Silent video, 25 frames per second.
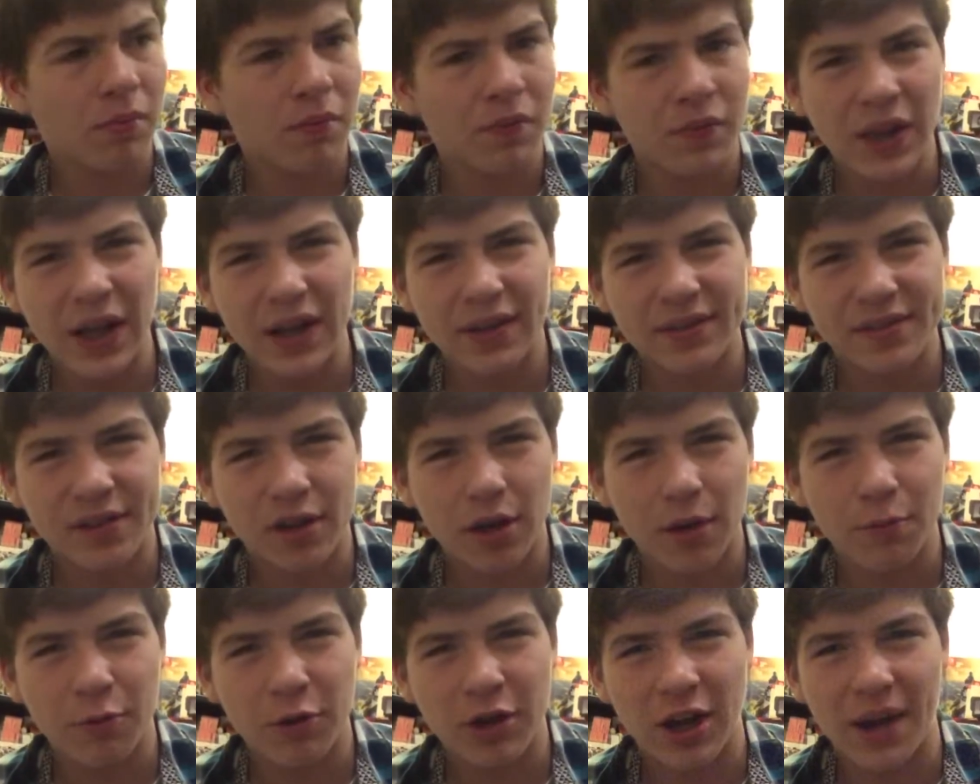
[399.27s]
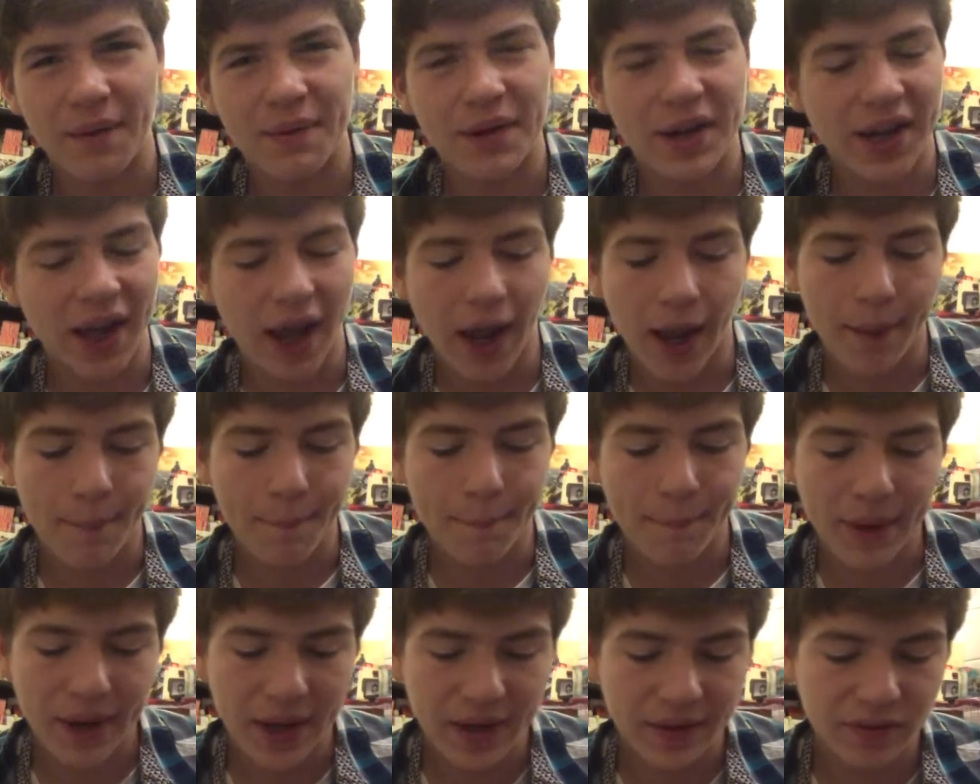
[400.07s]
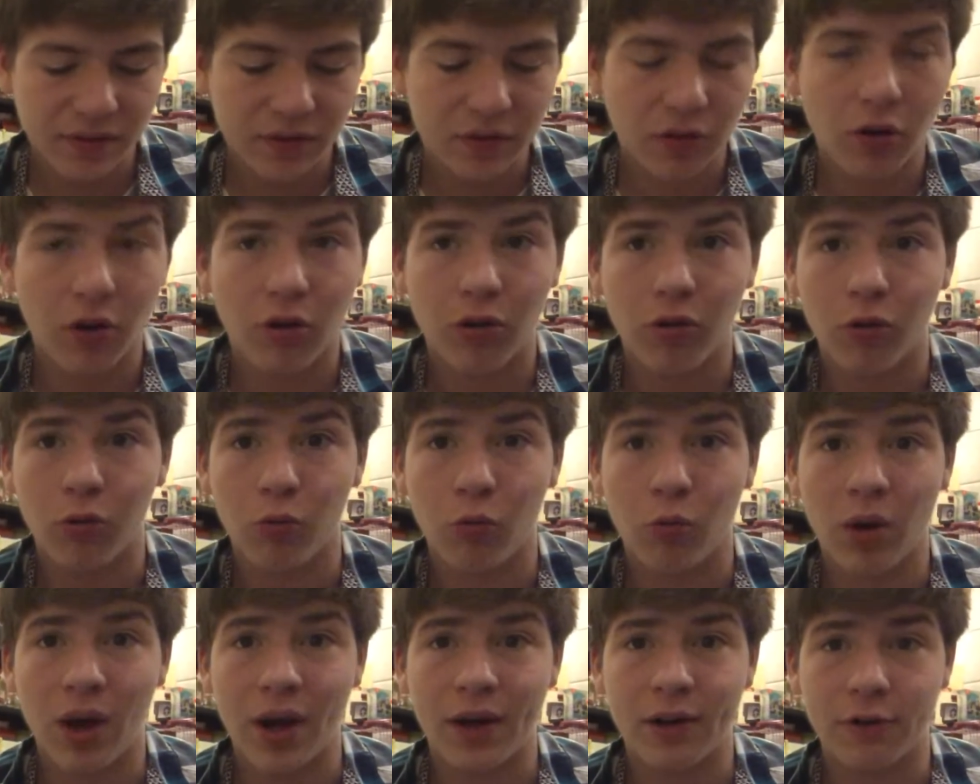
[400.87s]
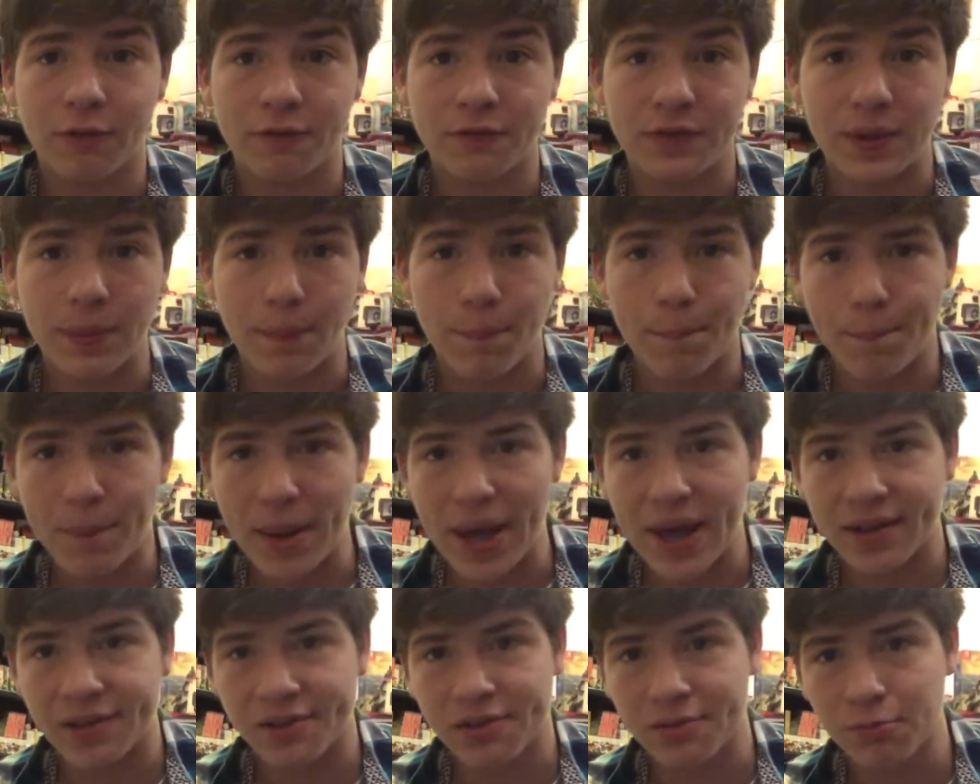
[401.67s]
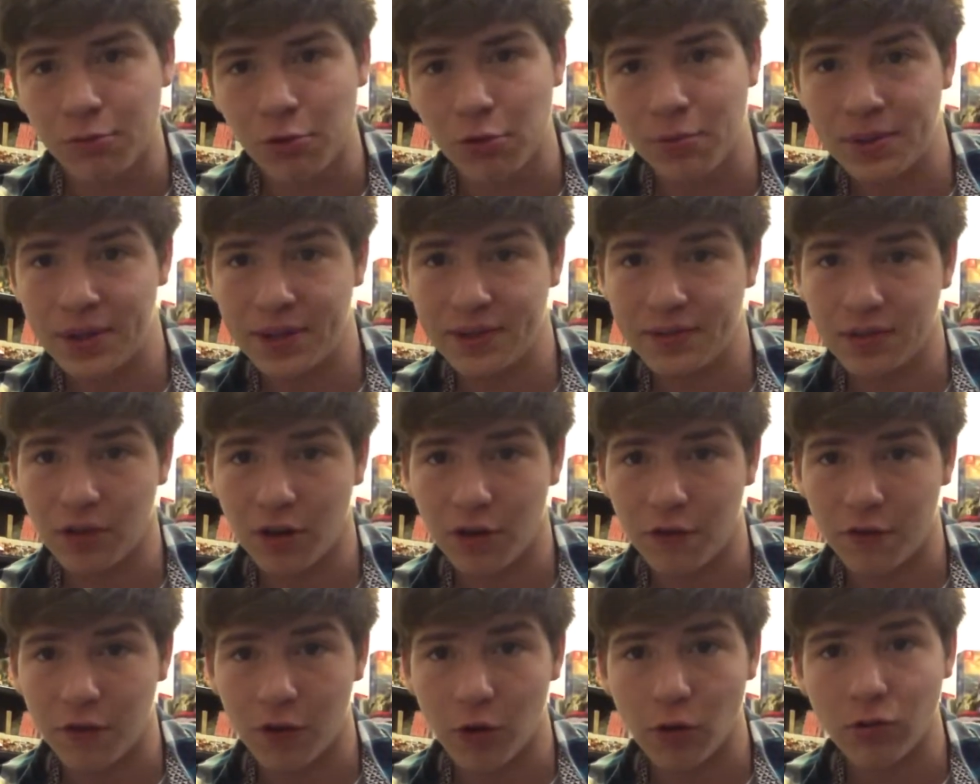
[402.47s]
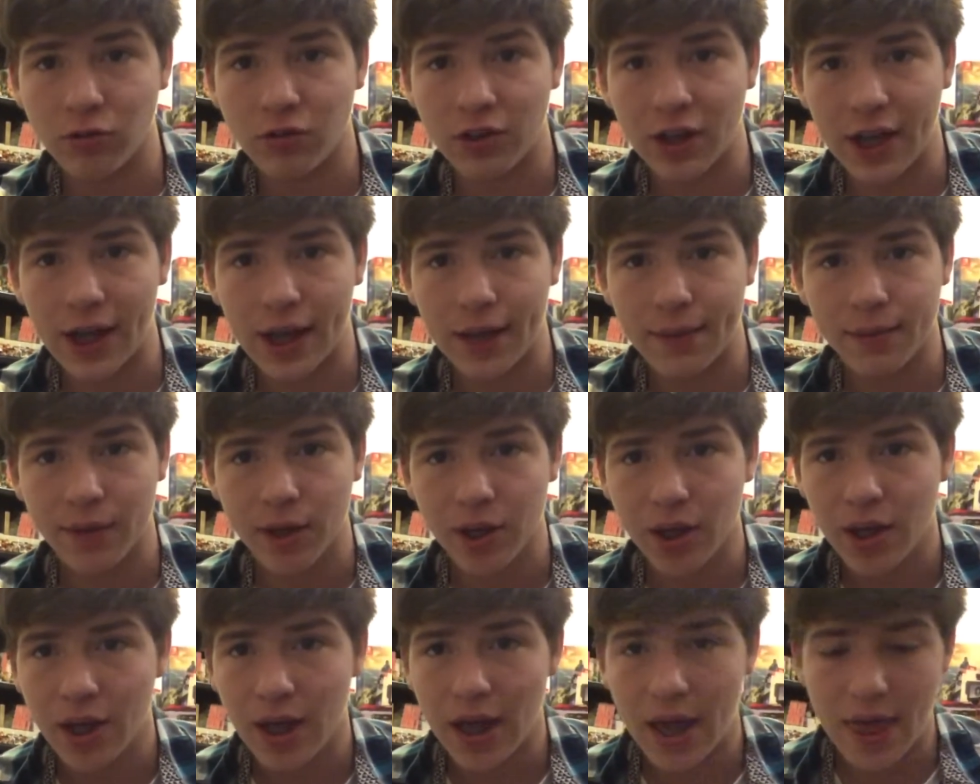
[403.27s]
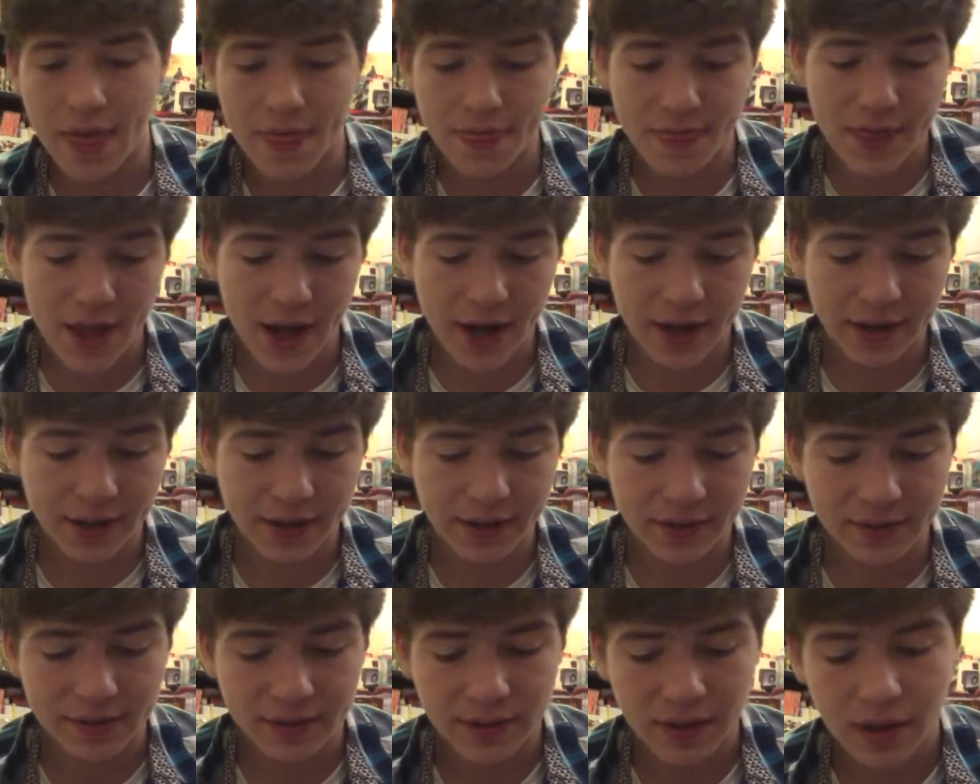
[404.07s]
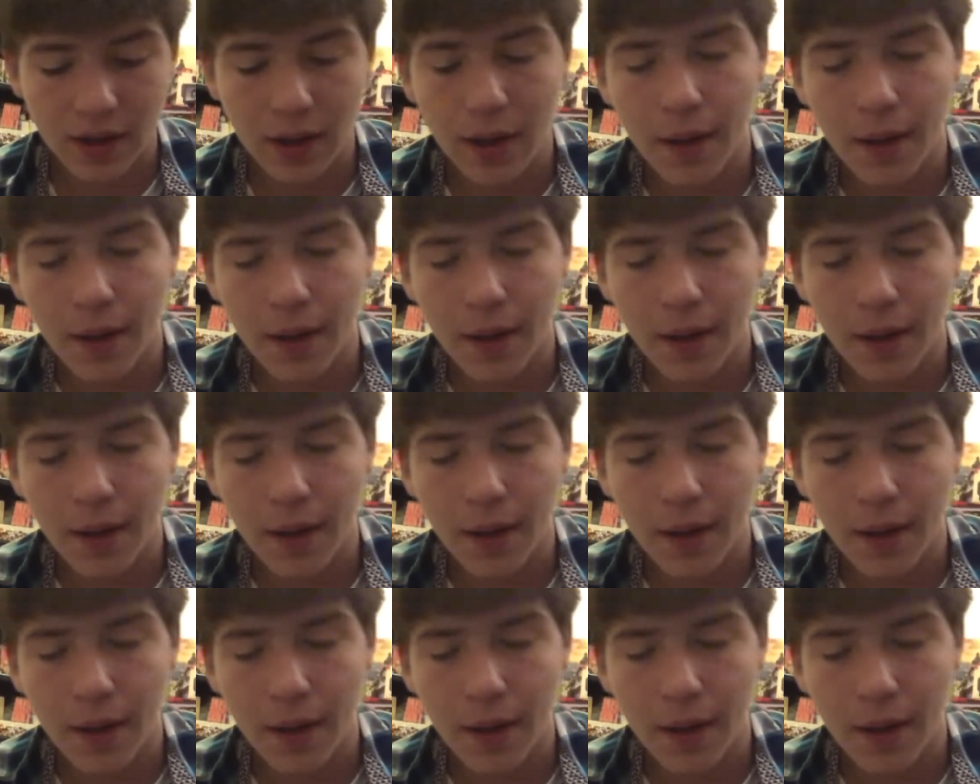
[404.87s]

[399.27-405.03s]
Next up we have a game based on one of the best movies of all time, and that is